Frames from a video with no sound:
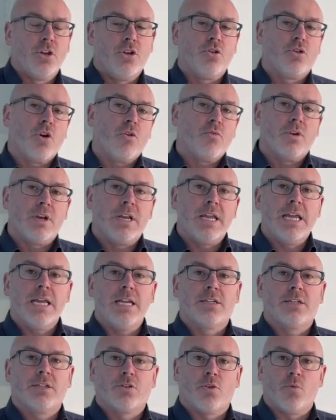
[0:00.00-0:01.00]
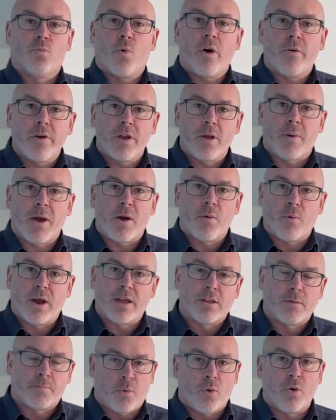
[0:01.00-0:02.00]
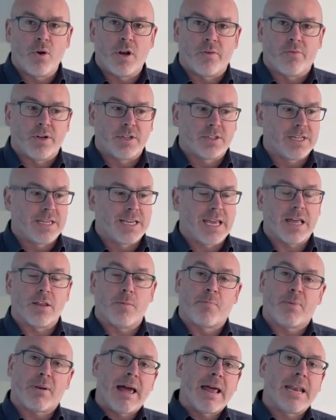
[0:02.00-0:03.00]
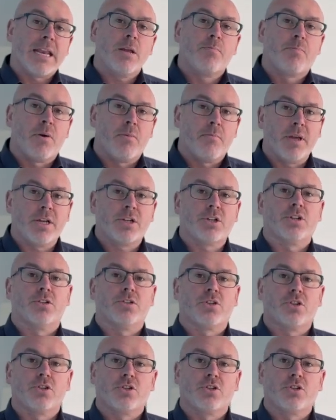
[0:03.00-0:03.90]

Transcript: you don't need to worry about where the boiler is to get the planning permission to